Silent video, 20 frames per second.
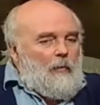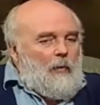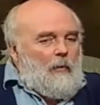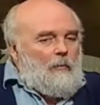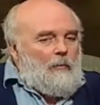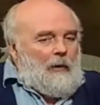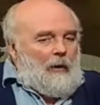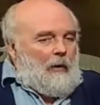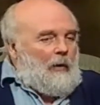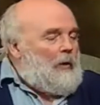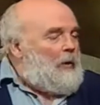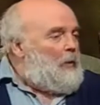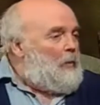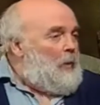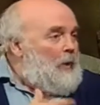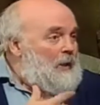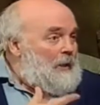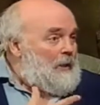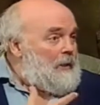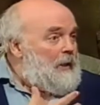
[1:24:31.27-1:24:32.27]
belong on
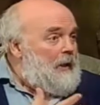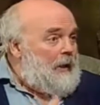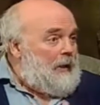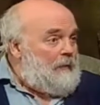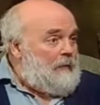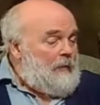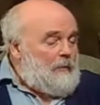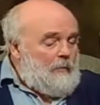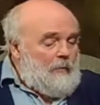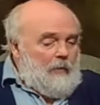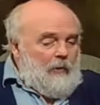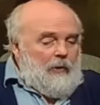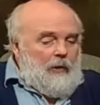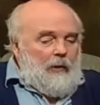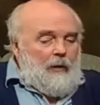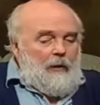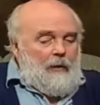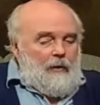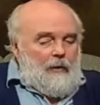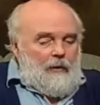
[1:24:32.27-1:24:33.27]
one side of the
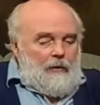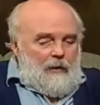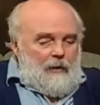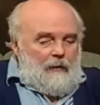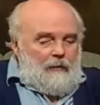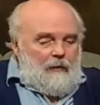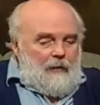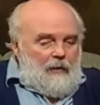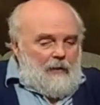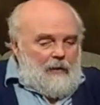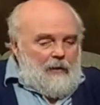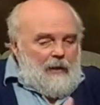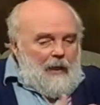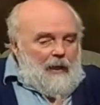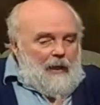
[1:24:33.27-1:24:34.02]
brain, there's evidence.